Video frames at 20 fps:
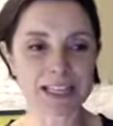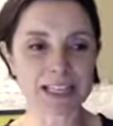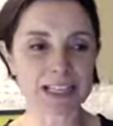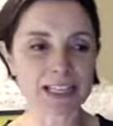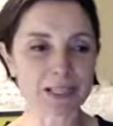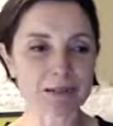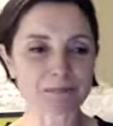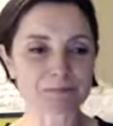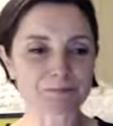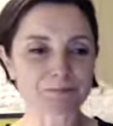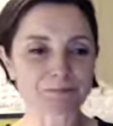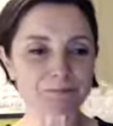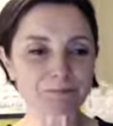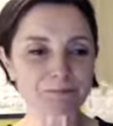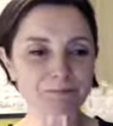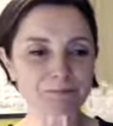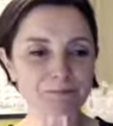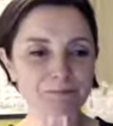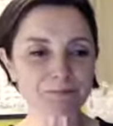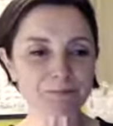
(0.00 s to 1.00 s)
them.
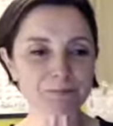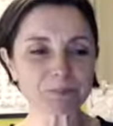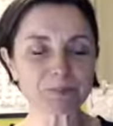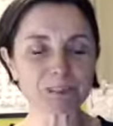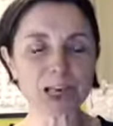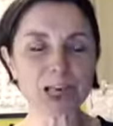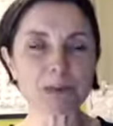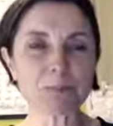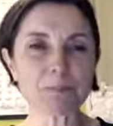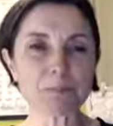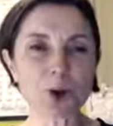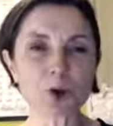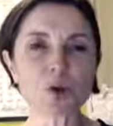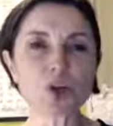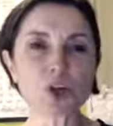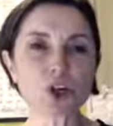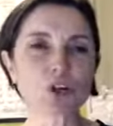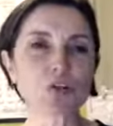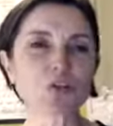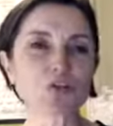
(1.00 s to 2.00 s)

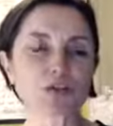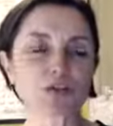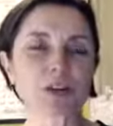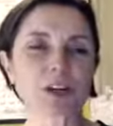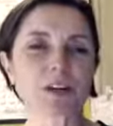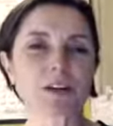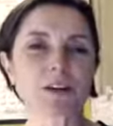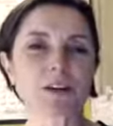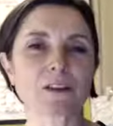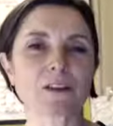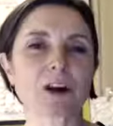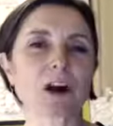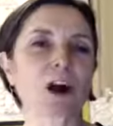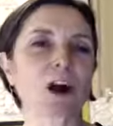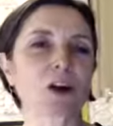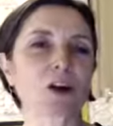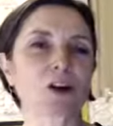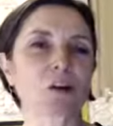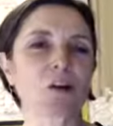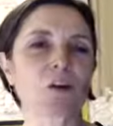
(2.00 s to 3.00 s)
Emotional triggers
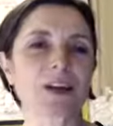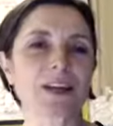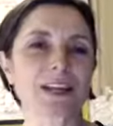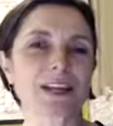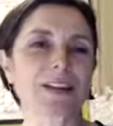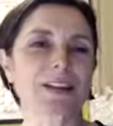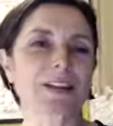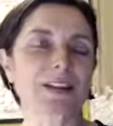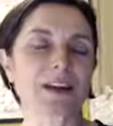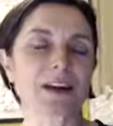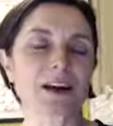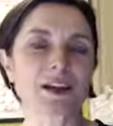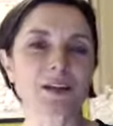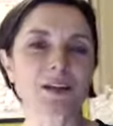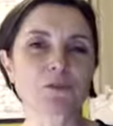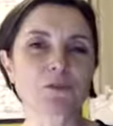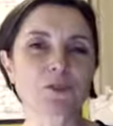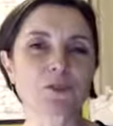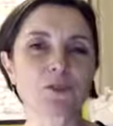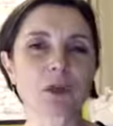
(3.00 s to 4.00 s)
are your insights.
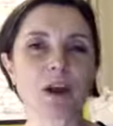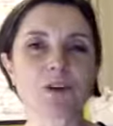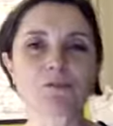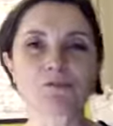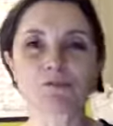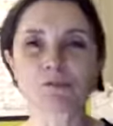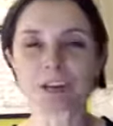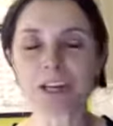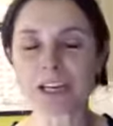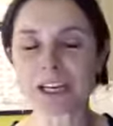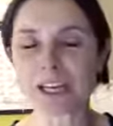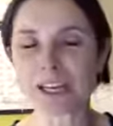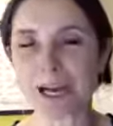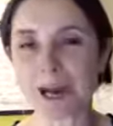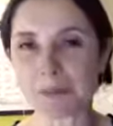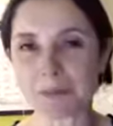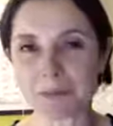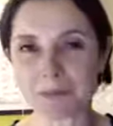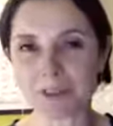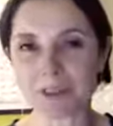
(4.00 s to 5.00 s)
If you get really
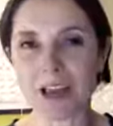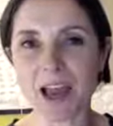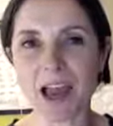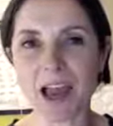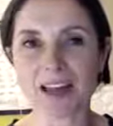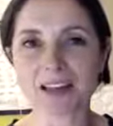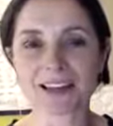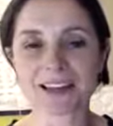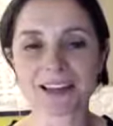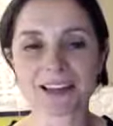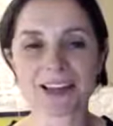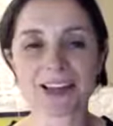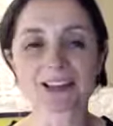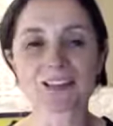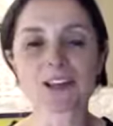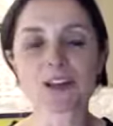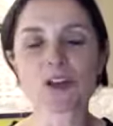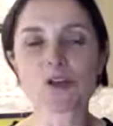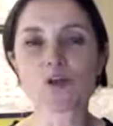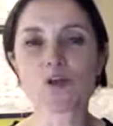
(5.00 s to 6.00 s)
upset,
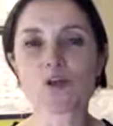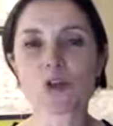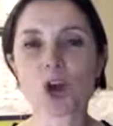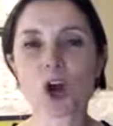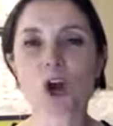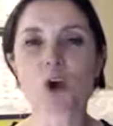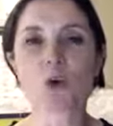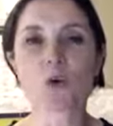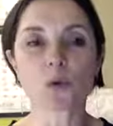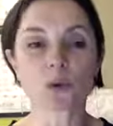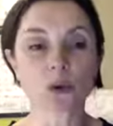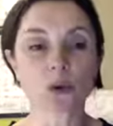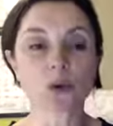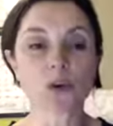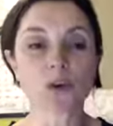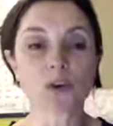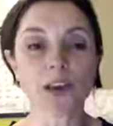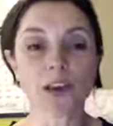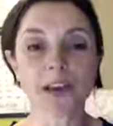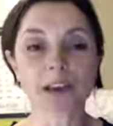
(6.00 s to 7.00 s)
then you know that you've
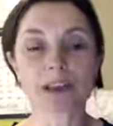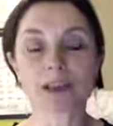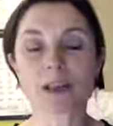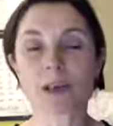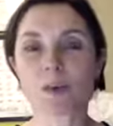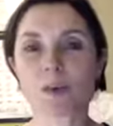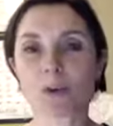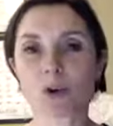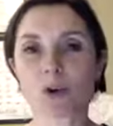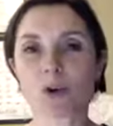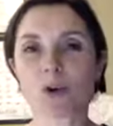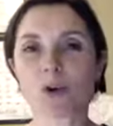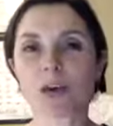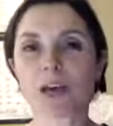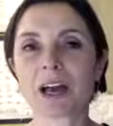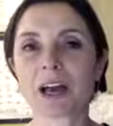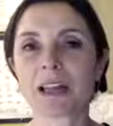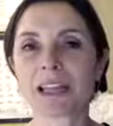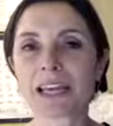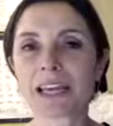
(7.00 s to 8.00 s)
hit upon
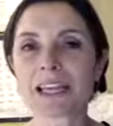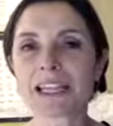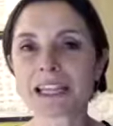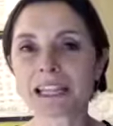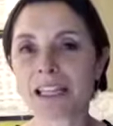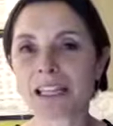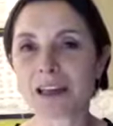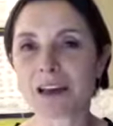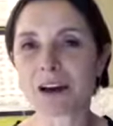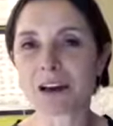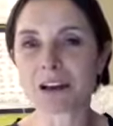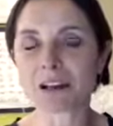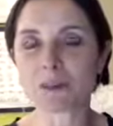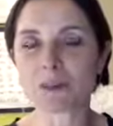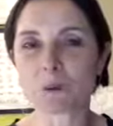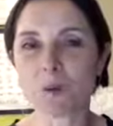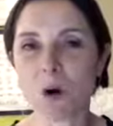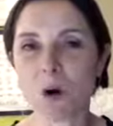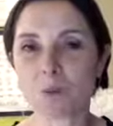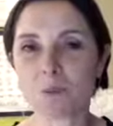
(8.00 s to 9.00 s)
an insight
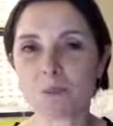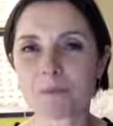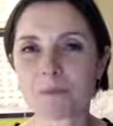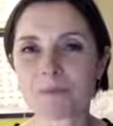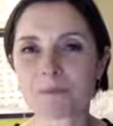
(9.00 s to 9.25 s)
bomb.